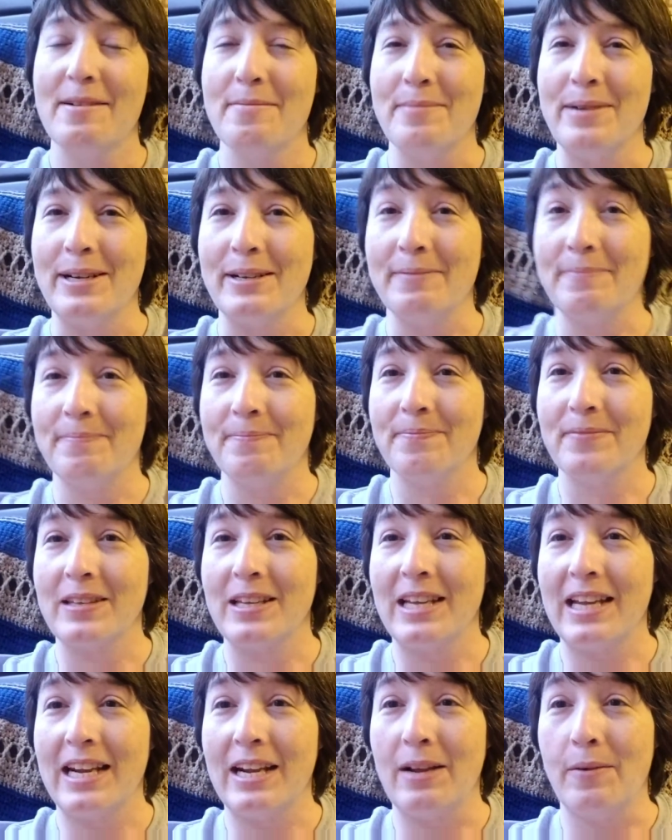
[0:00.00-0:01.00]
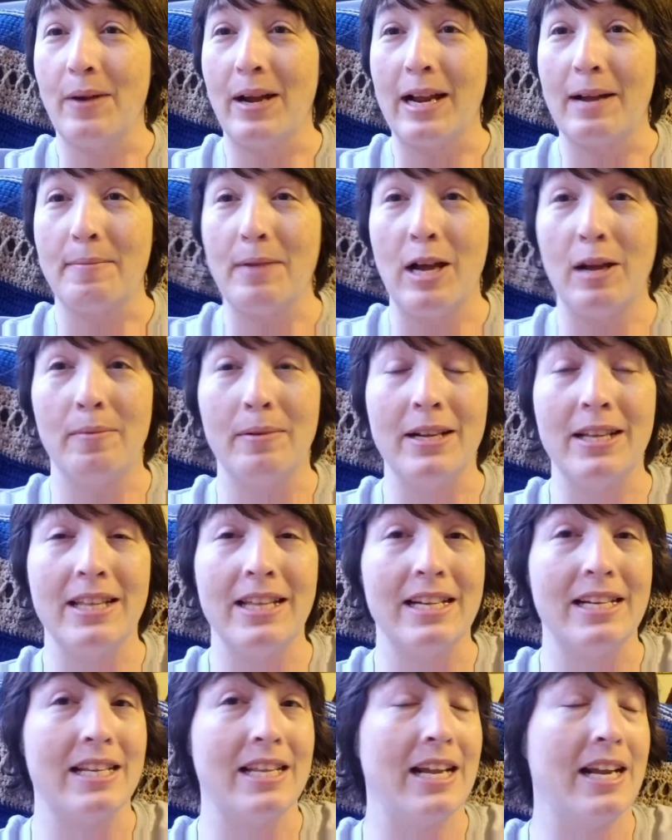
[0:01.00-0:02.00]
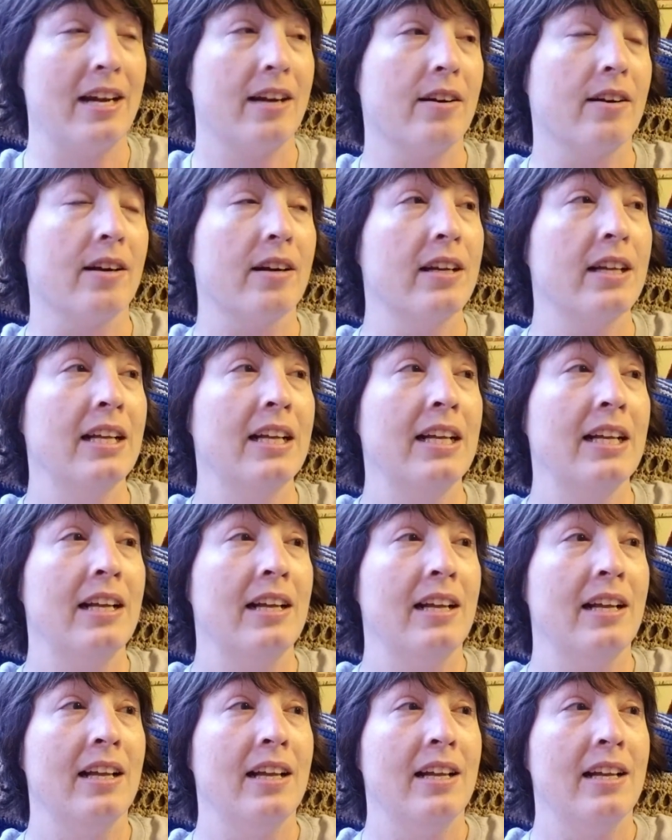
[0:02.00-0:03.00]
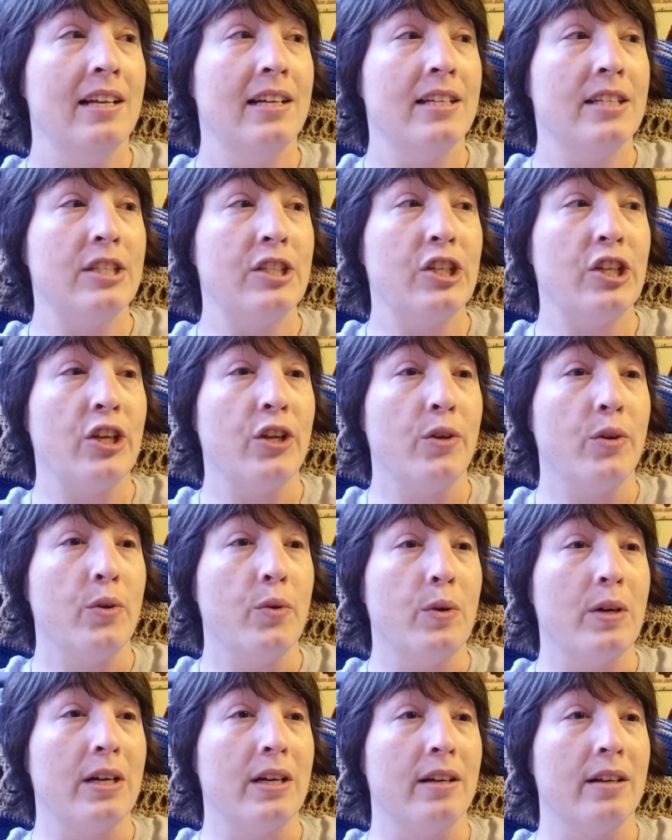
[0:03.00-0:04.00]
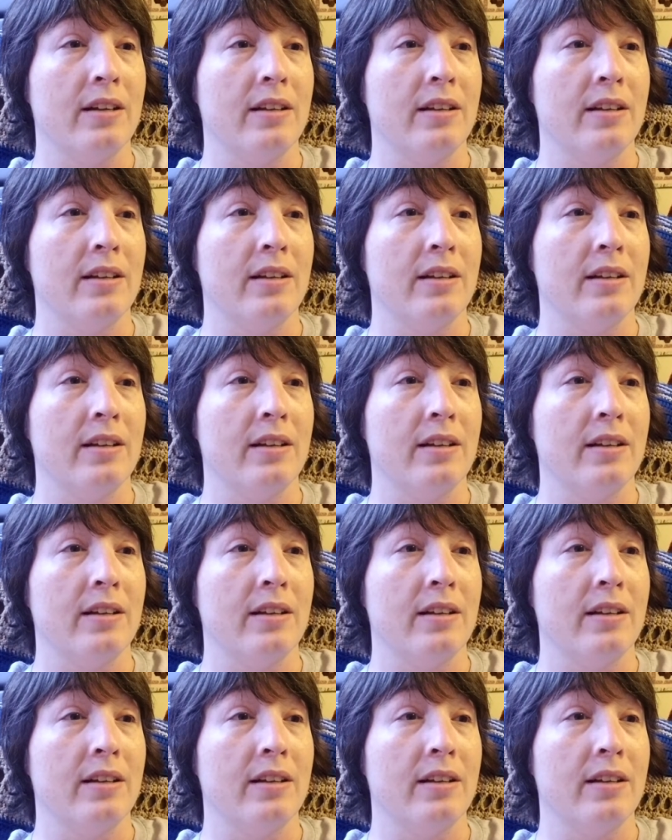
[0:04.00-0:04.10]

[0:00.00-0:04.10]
but anyway, I'm hoping at the end of the year to uh,